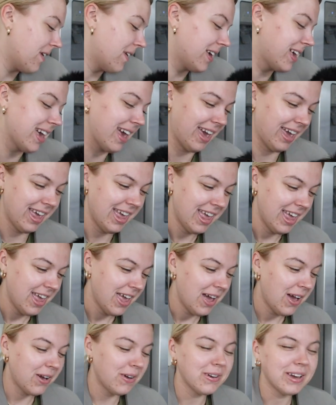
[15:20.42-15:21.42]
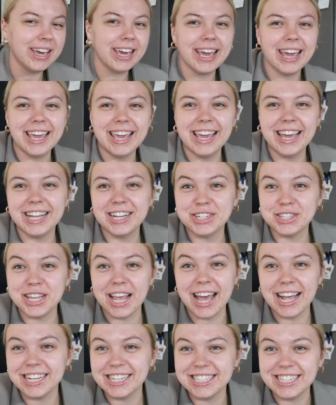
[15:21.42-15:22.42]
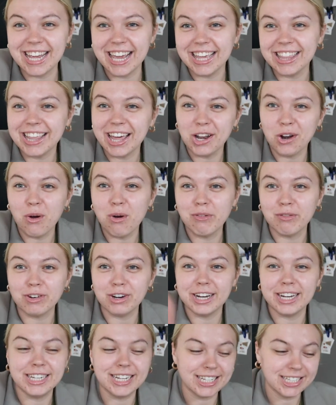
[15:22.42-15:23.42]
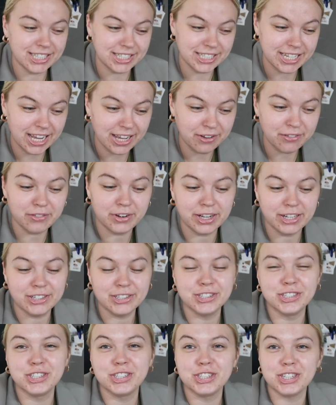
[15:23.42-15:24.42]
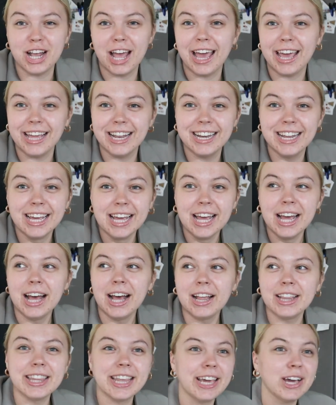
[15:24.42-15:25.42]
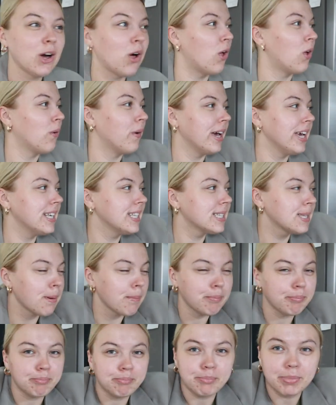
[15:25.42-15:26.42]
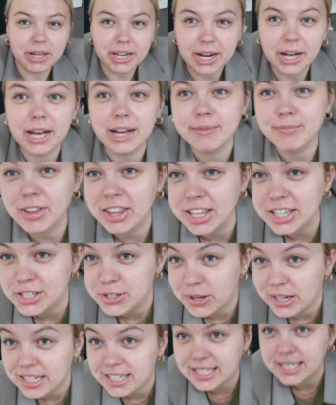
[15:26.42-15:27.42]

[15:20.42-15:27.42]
okay. Okay, he just had to take that over. He had to take Franklin's shine, like always. But uh, at least you got to